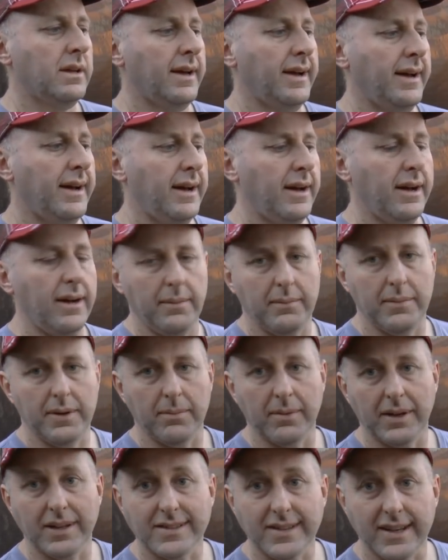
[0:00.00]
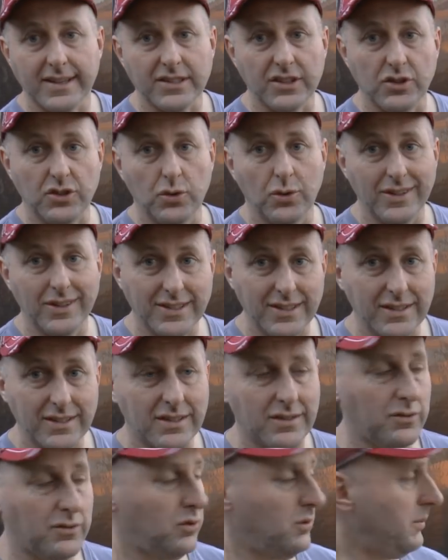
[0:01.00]
I'm going to say it's the
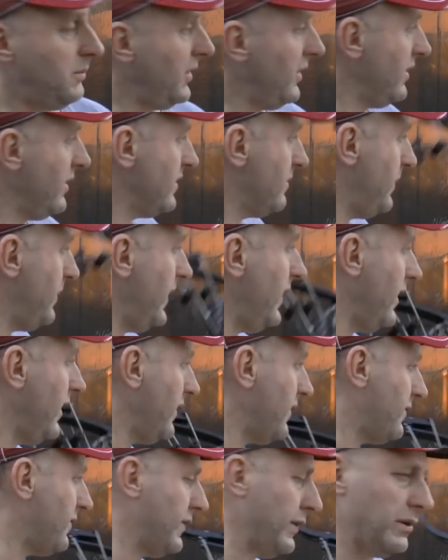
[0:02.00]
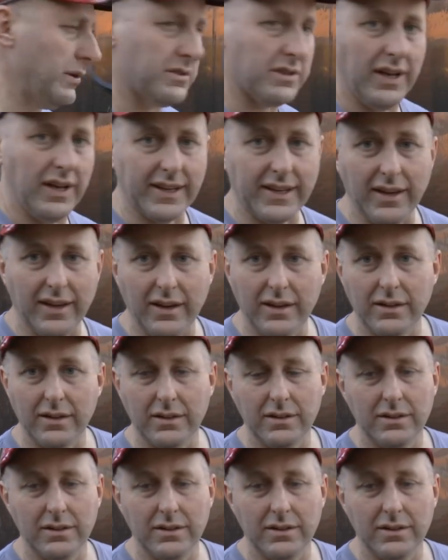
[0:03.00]
noisiest of all bows, but it feels like a